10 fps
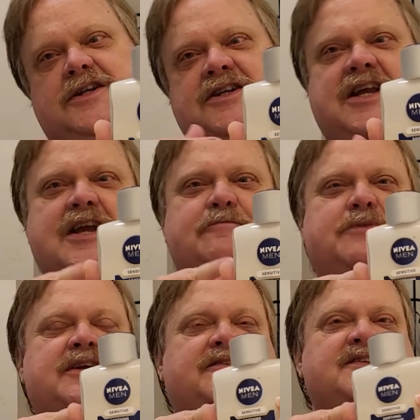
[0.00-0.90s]
You can't
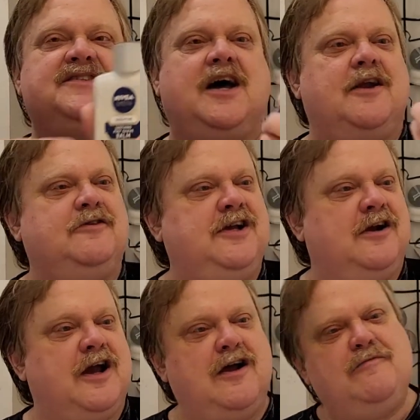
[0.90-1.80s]
beat this. I don't
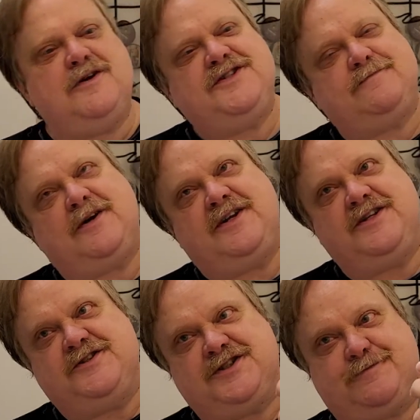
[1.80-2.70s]
care how much money
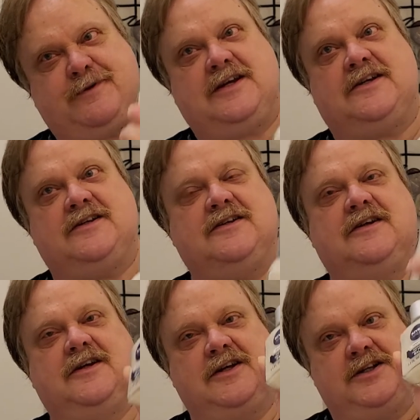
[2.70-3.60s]
you spend.
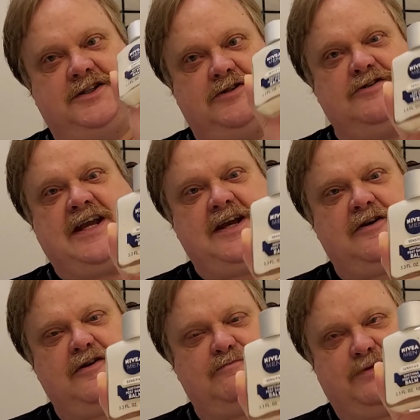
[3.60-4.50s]
You
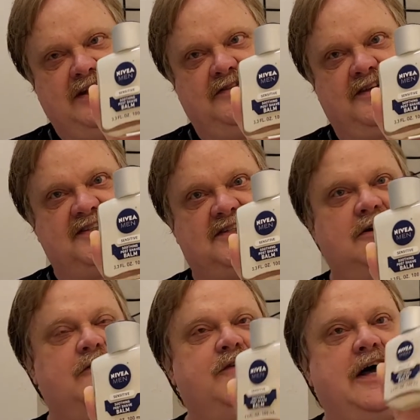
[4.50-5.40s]
cannot beat this
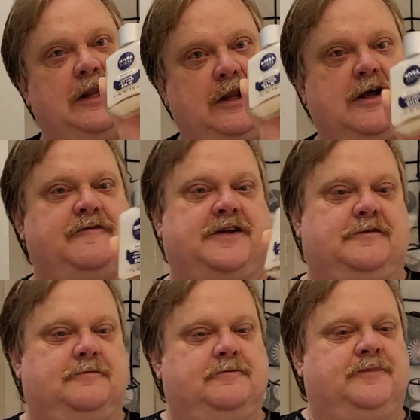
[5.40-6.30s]
stuff. I love it.
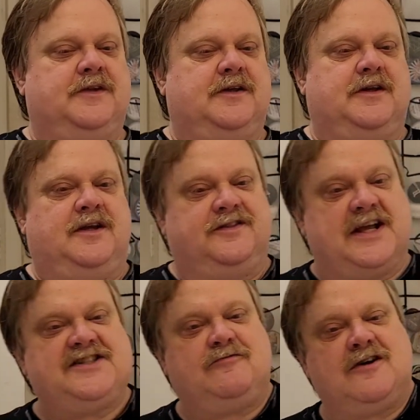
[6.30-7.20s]

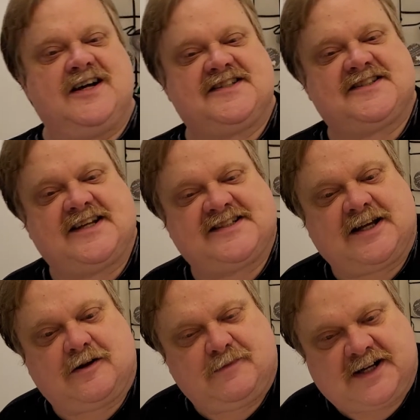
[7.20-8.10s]
That's why it stays
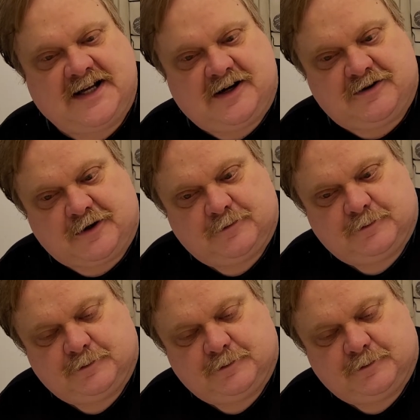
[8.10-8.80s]
out on my counter.